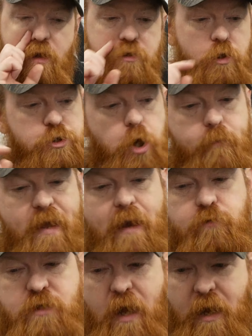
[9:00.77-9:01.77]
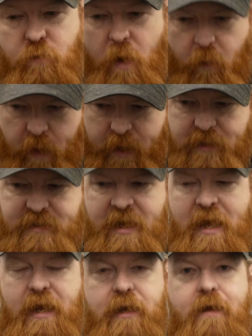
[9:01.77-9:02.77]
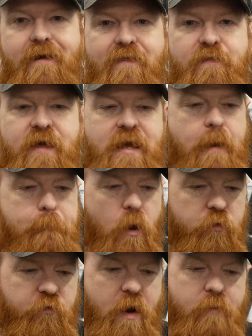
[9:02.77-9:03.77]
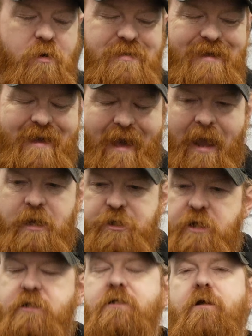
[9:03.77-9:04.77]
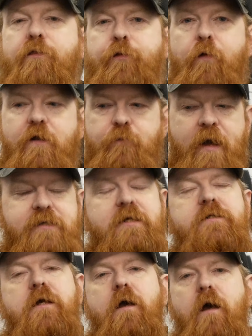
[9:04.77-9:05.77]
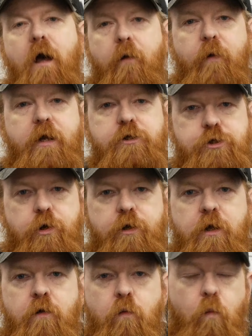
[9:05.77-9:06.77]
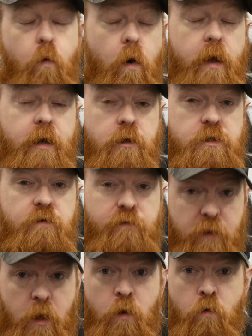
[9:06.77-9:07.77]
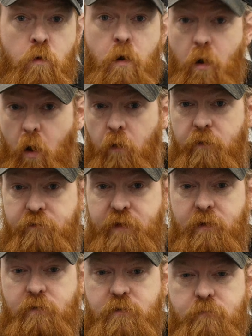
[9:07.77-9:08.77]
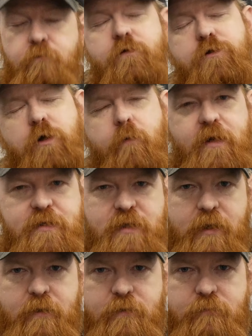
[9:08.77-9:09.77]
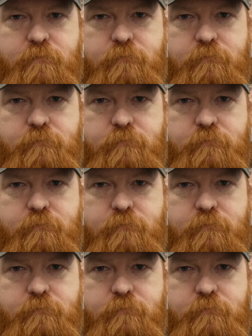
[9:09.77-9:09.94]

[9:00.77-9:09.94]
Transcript: So join me outside where we're going to take the Bolster Armouries AEGIS through its paces, and we can show you what it could do for you on the field. So join me in a second.